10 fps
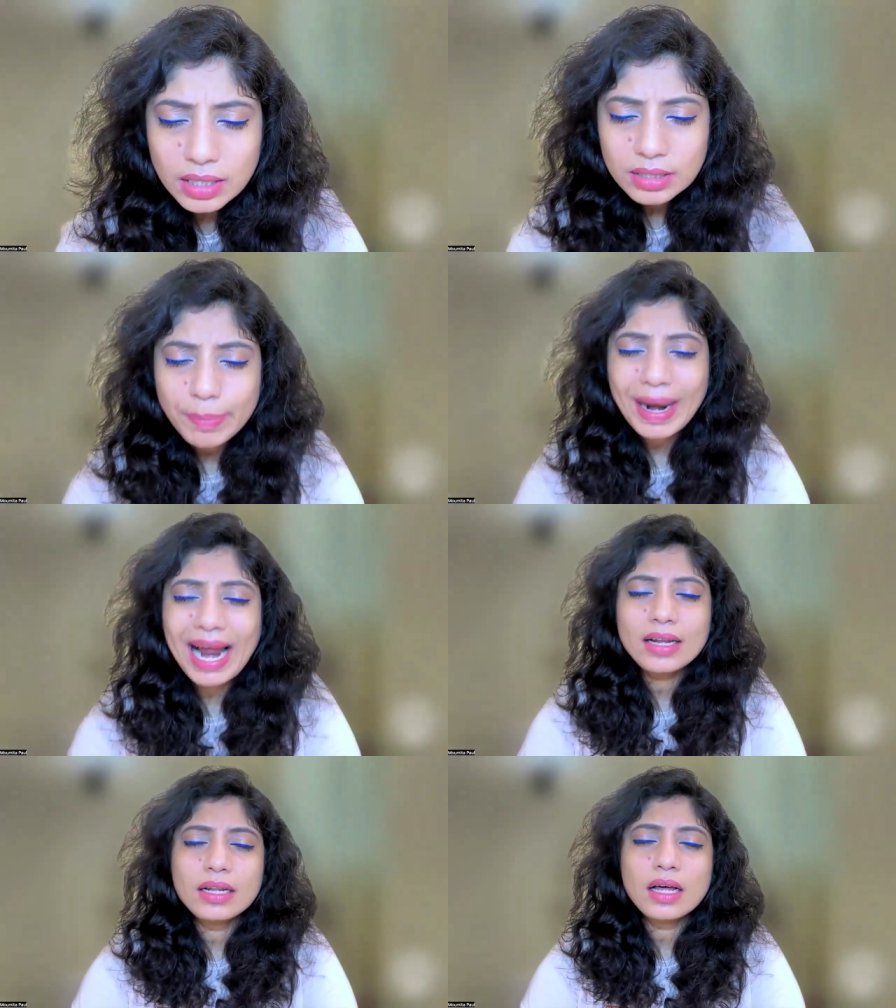the
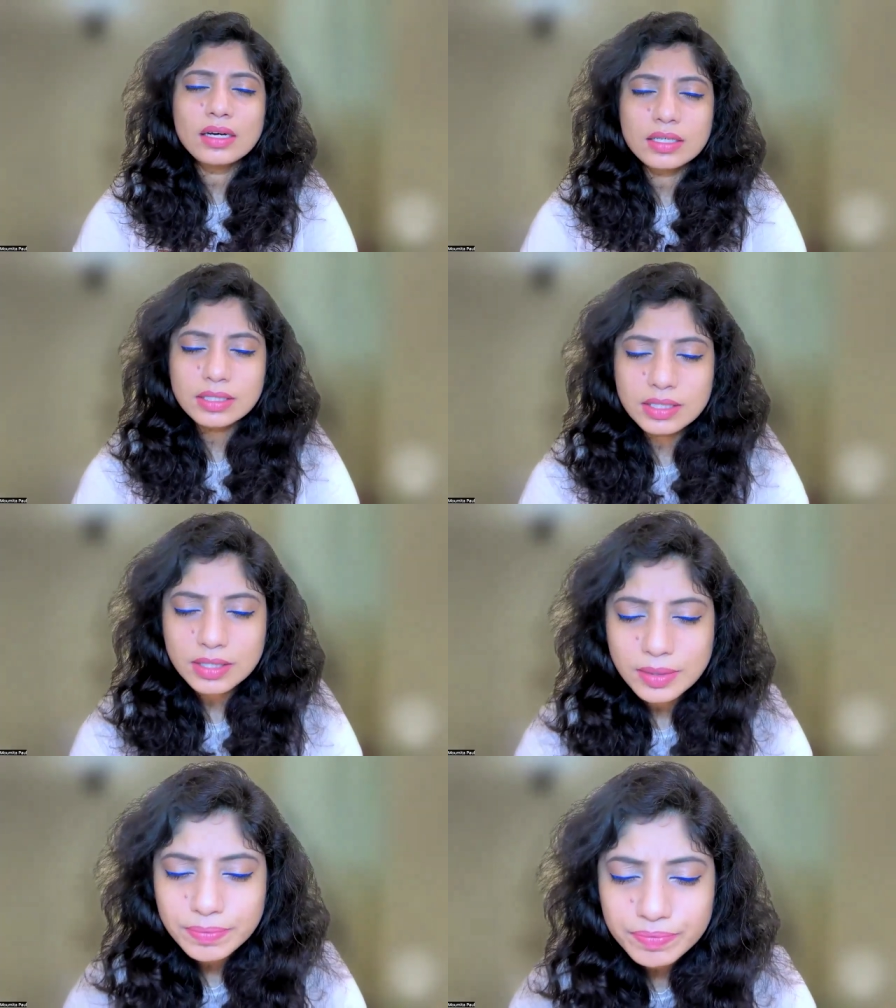parallel
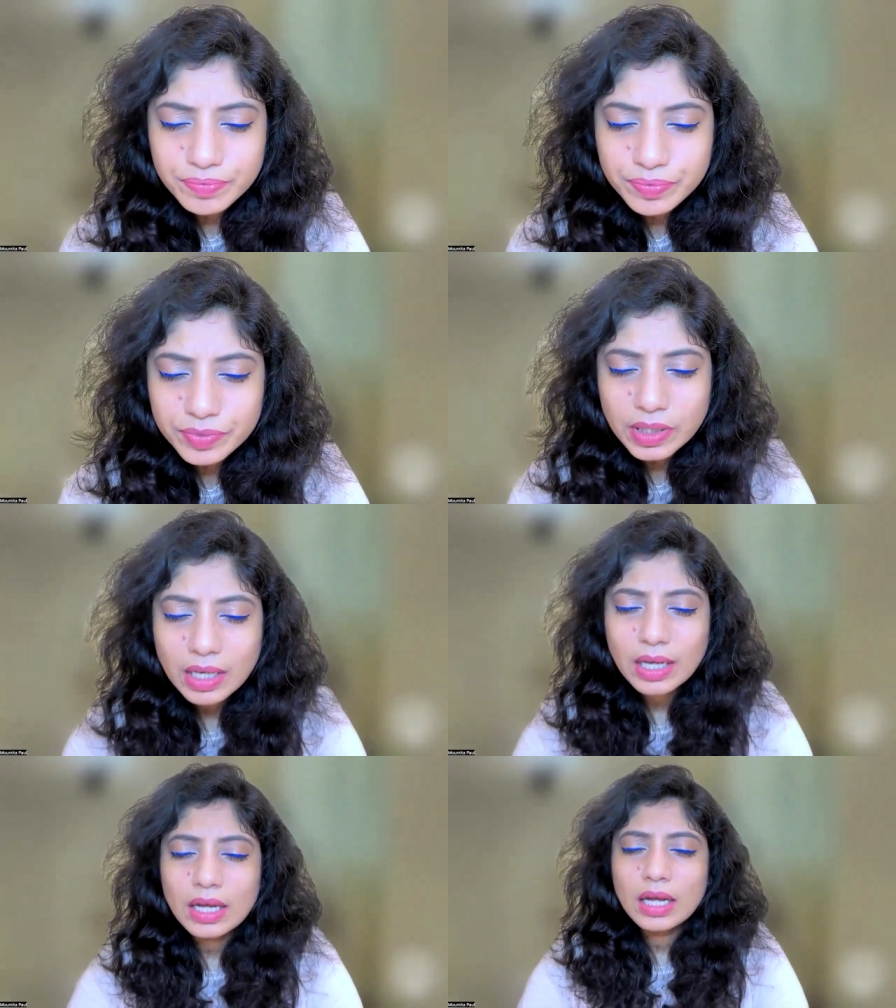earths
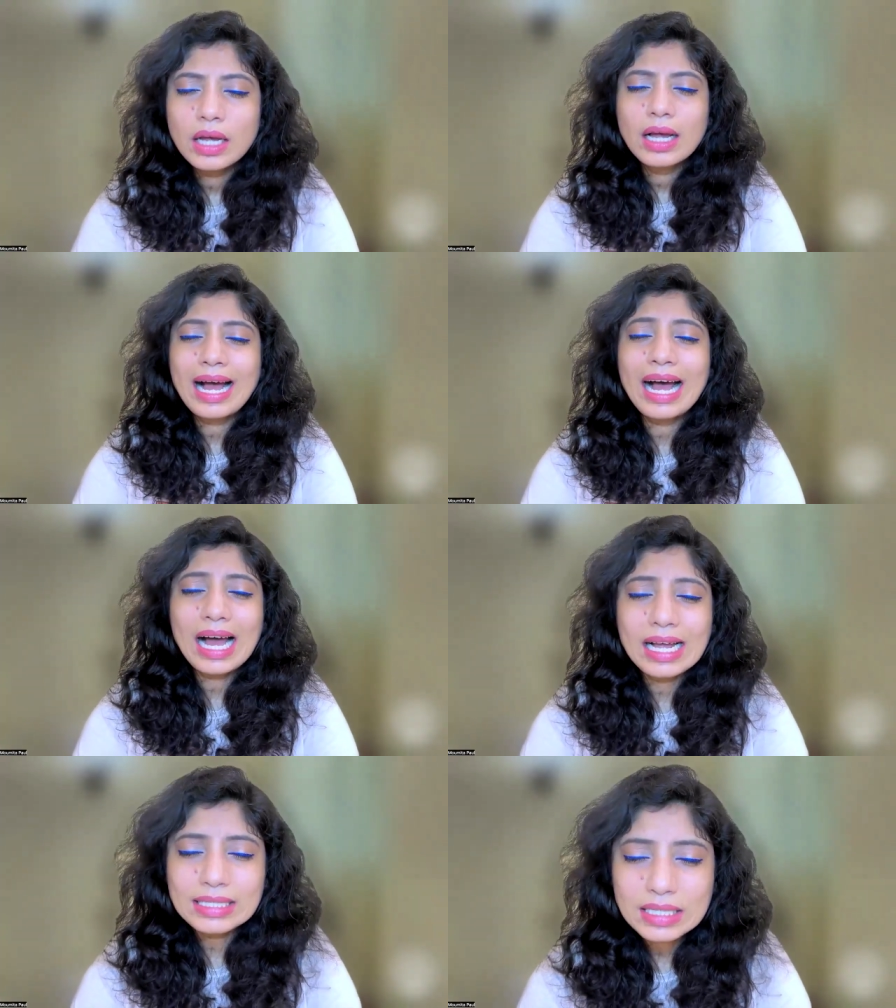
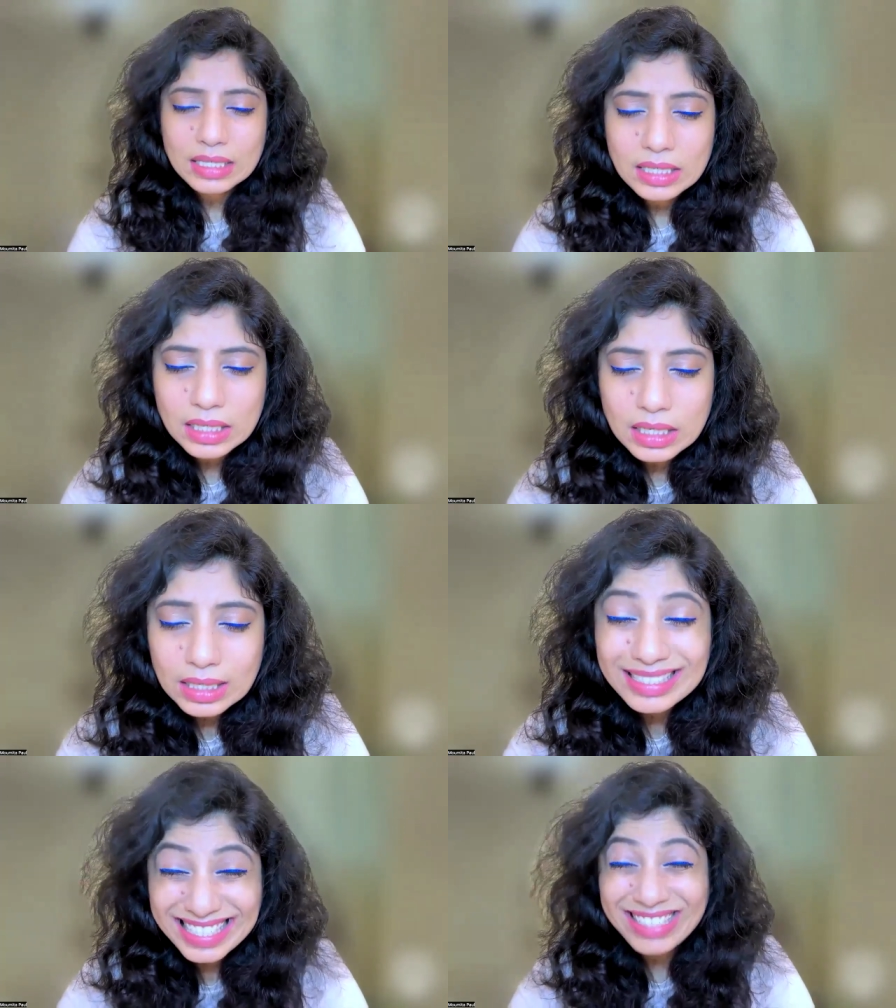had
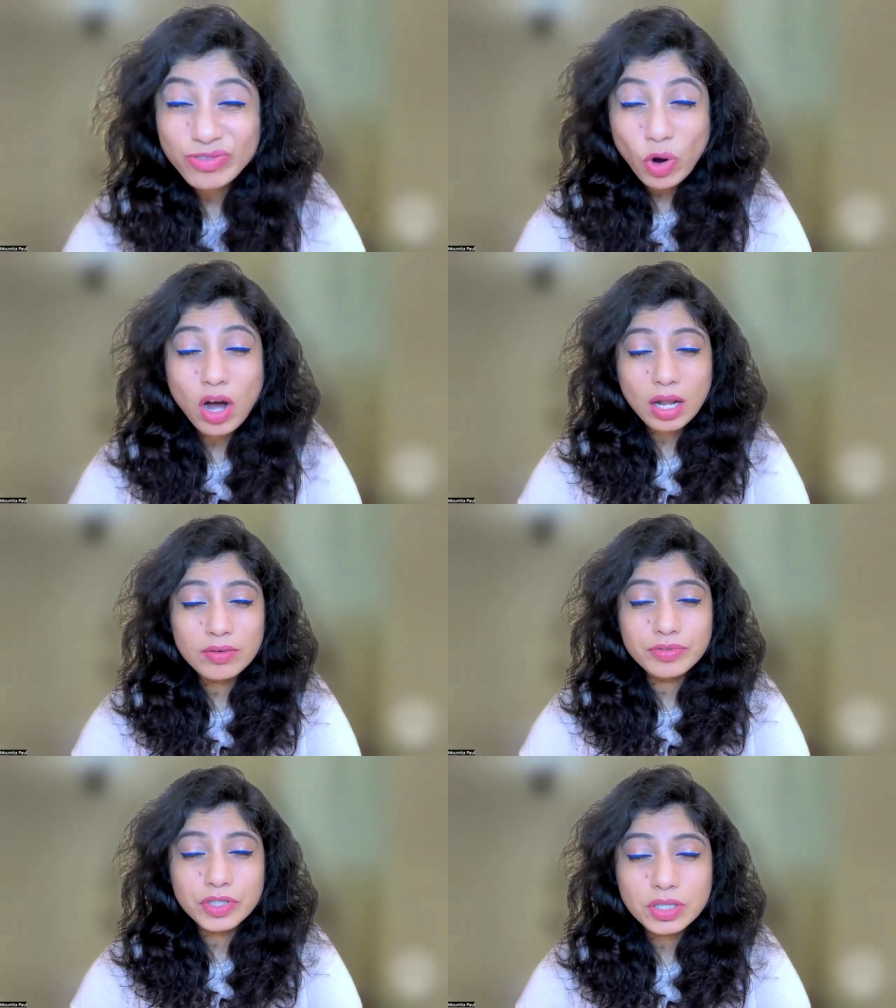
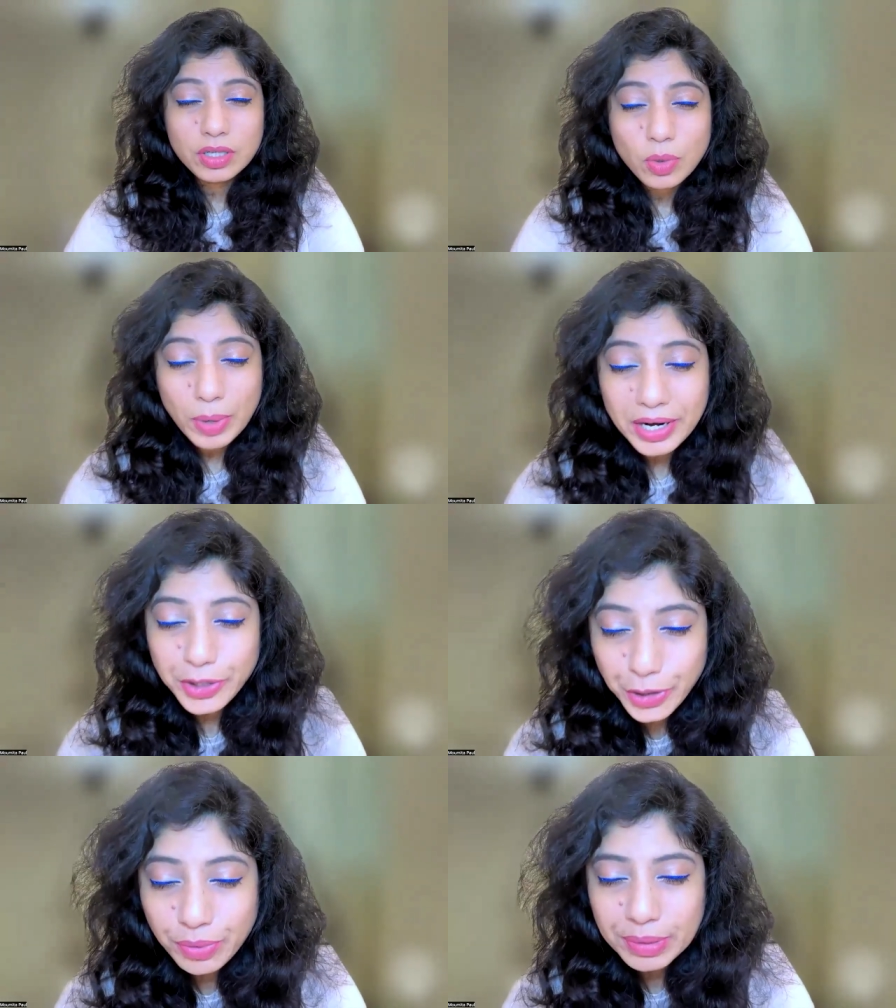devolved where
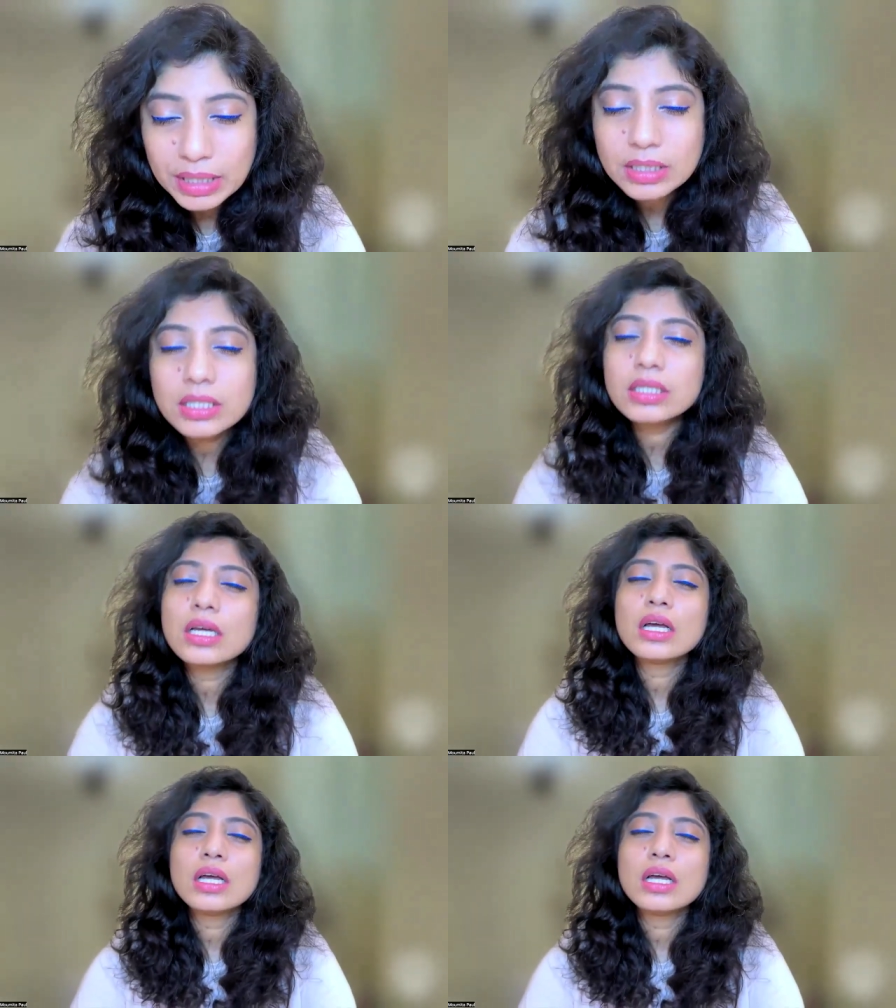humans